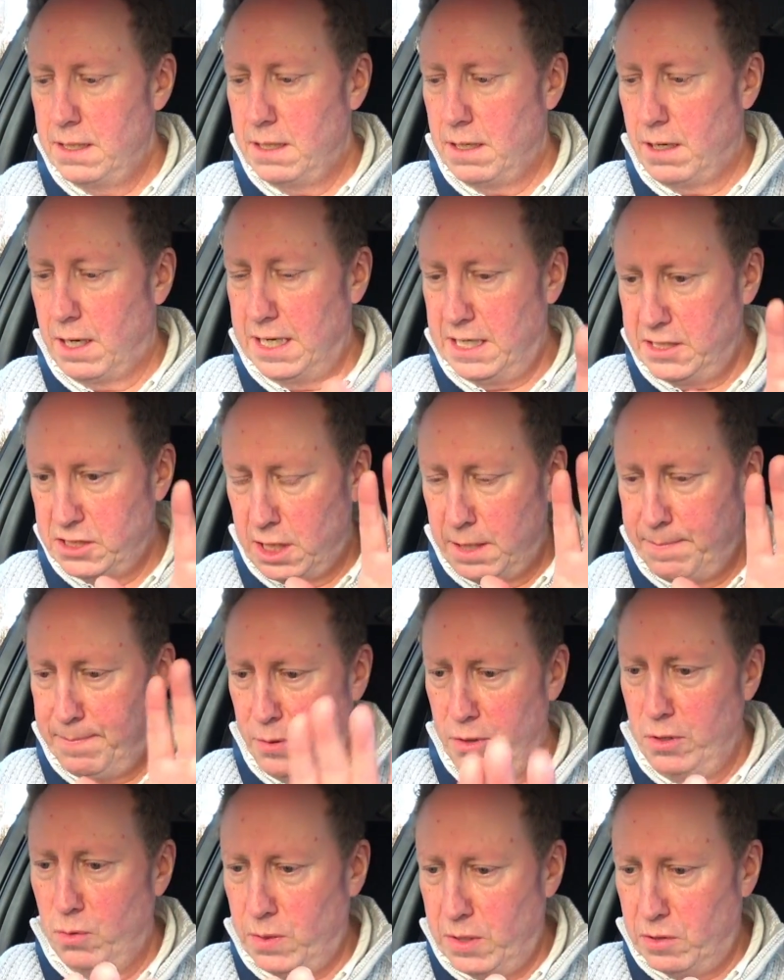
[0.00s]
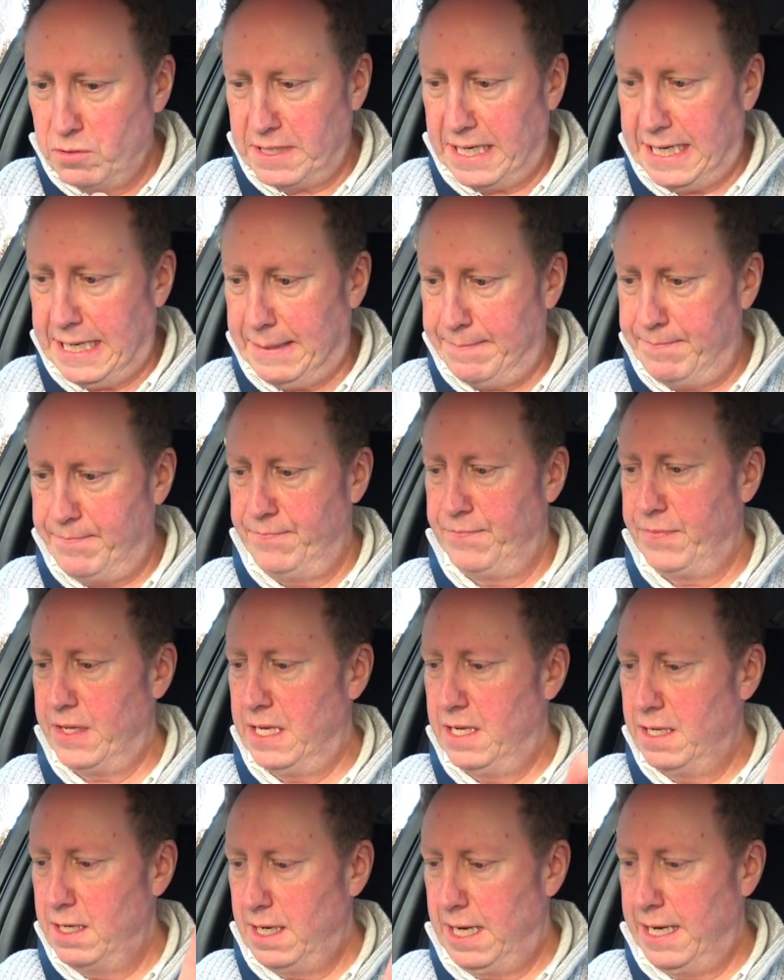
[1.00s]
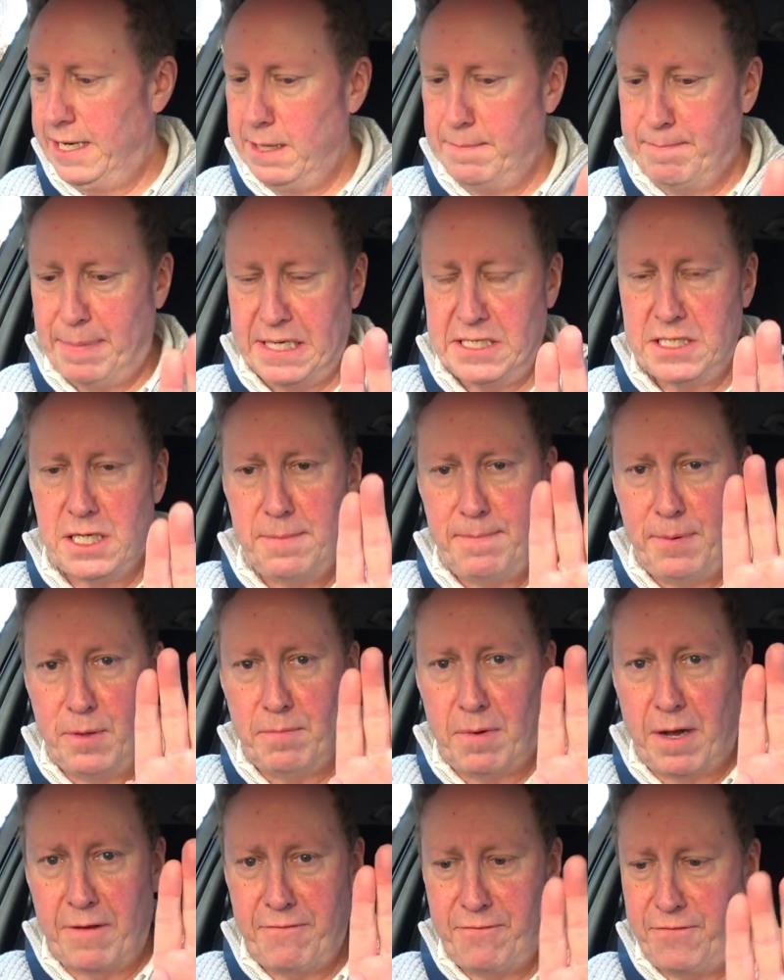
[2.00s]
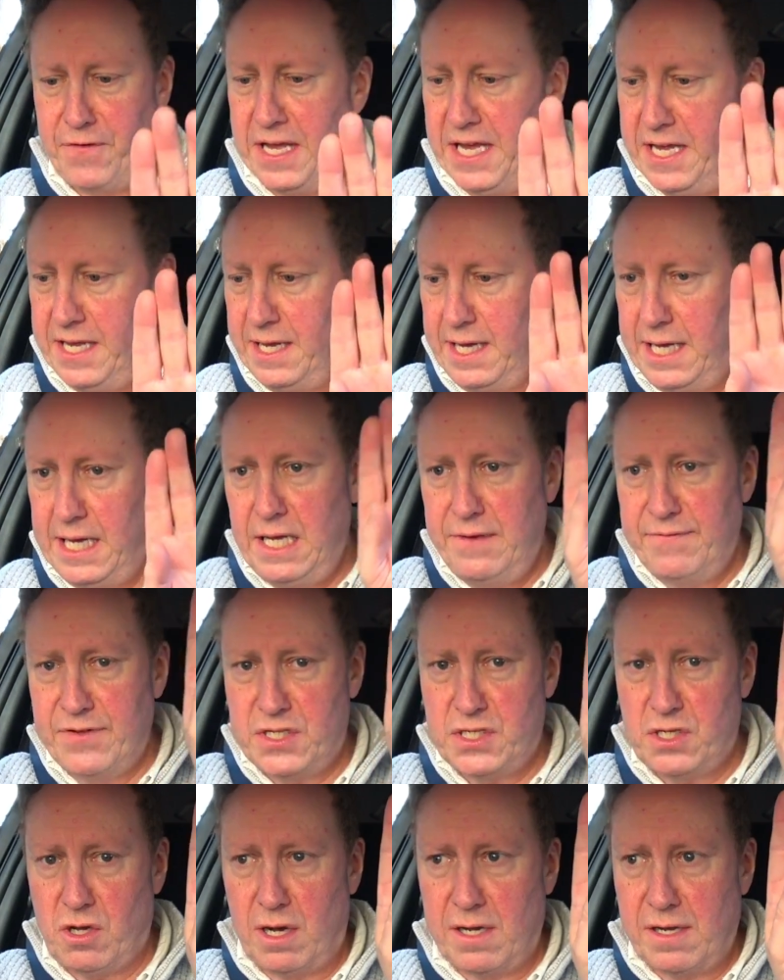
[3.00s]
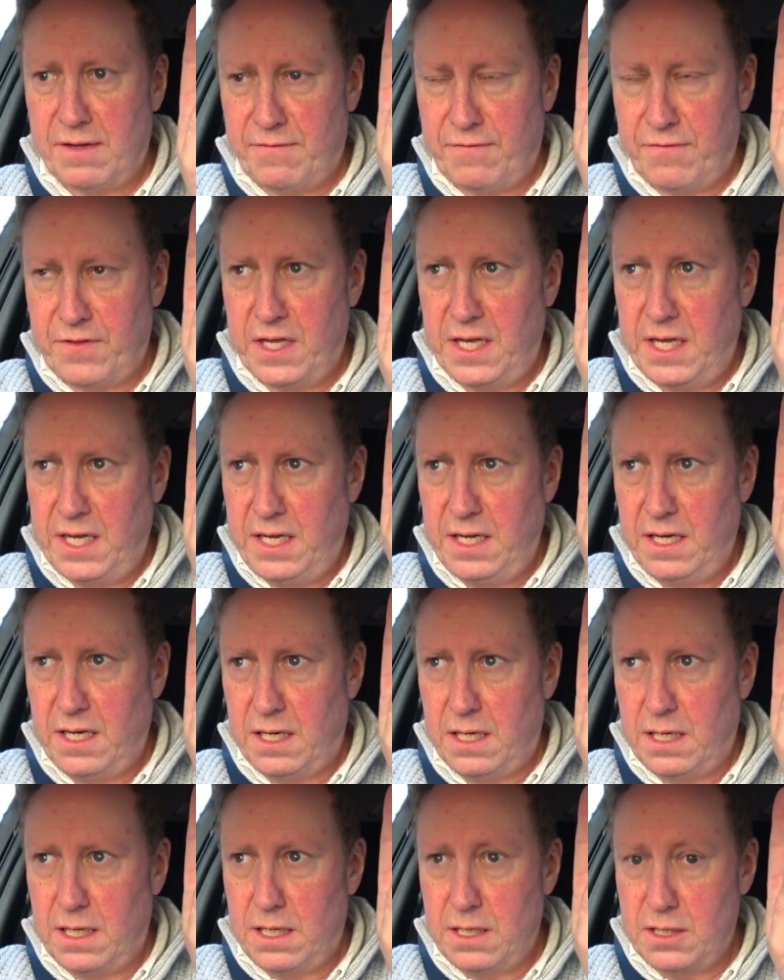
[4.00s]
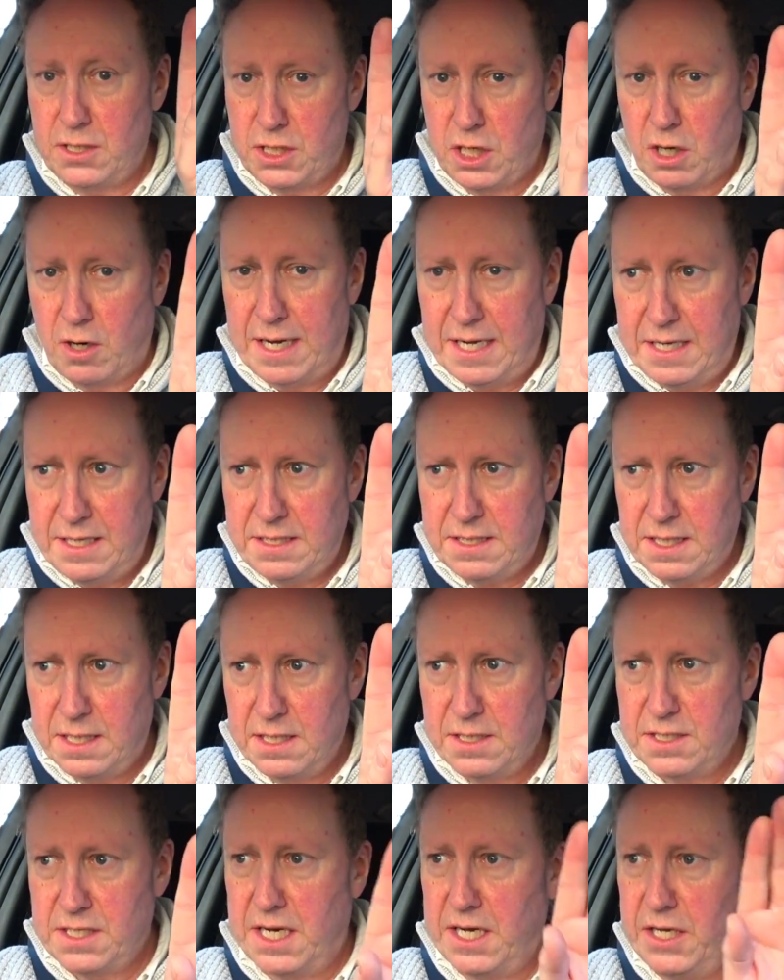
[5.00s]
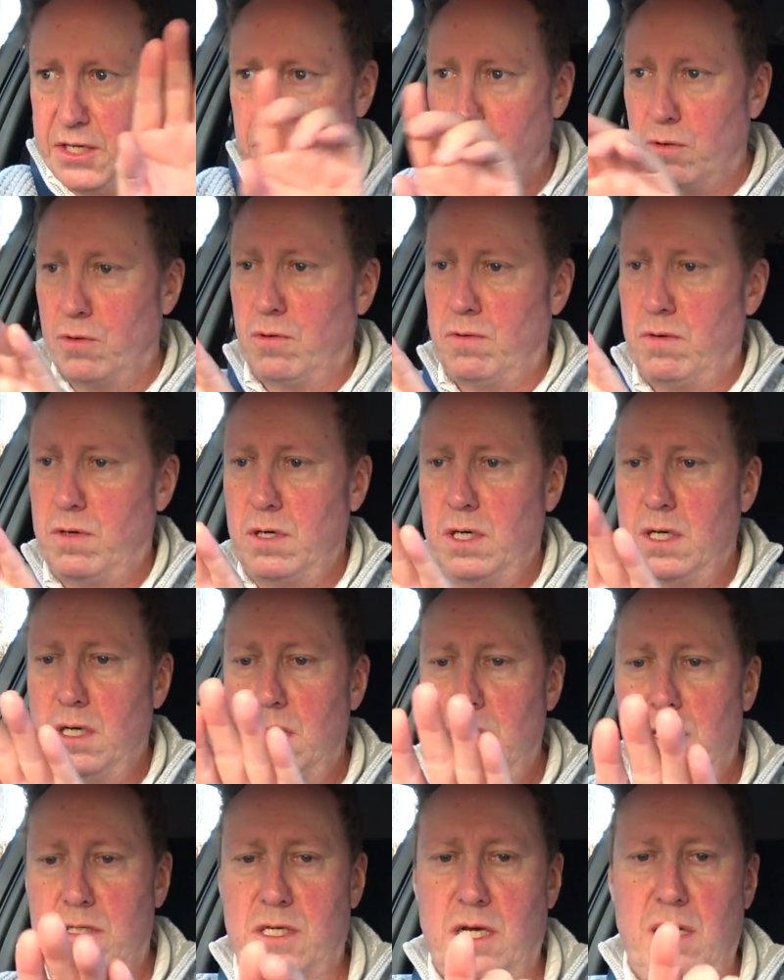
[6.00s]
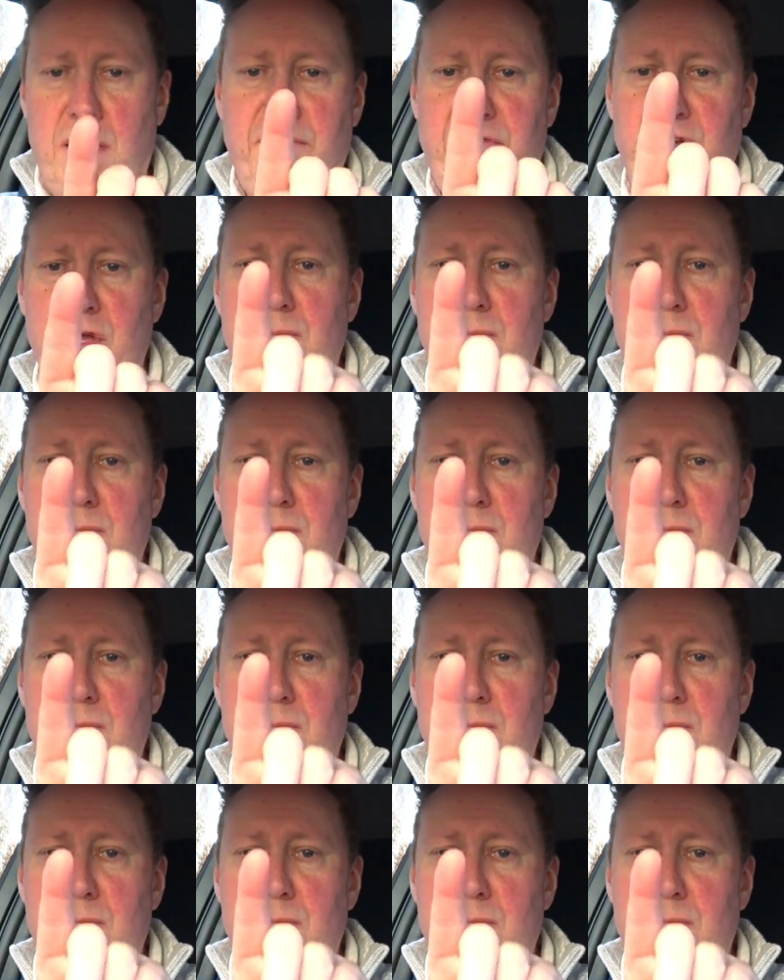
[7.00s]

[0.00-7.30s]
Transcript: literally put the wheel down, and then basically put my feet either side of the tyres. So then so if you